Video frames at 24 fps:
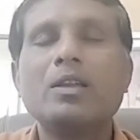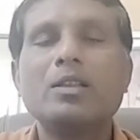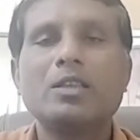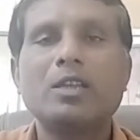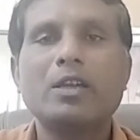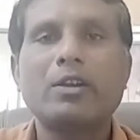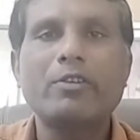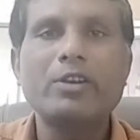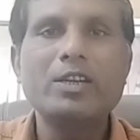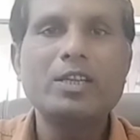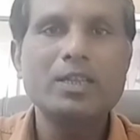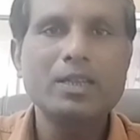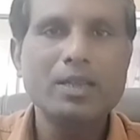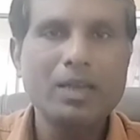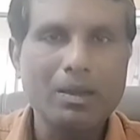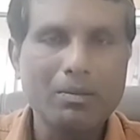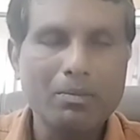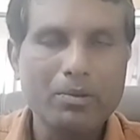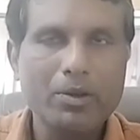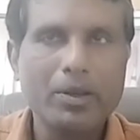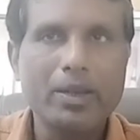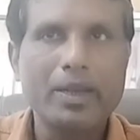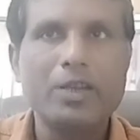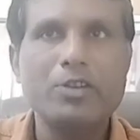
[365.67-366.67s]
The written
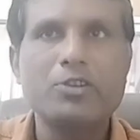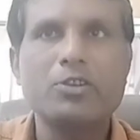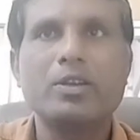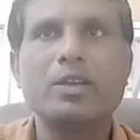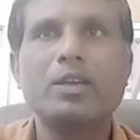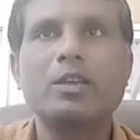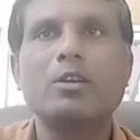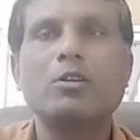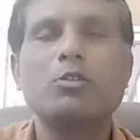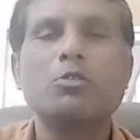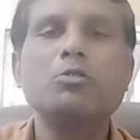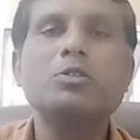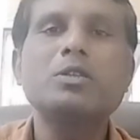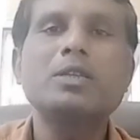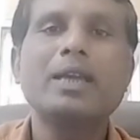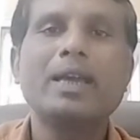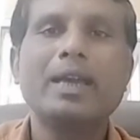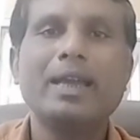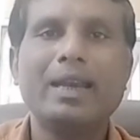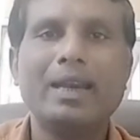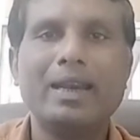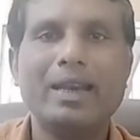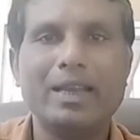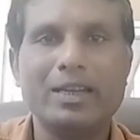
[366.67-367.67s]
communication includes
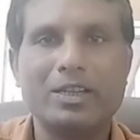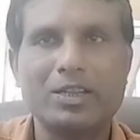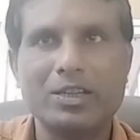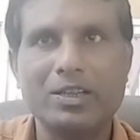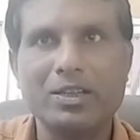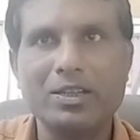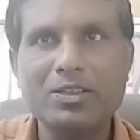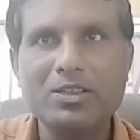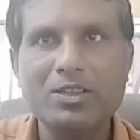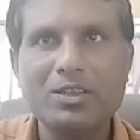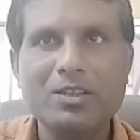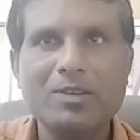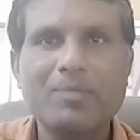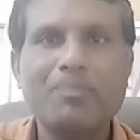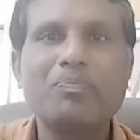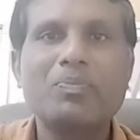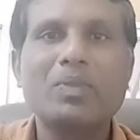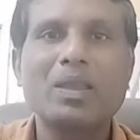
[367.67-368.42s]
letters,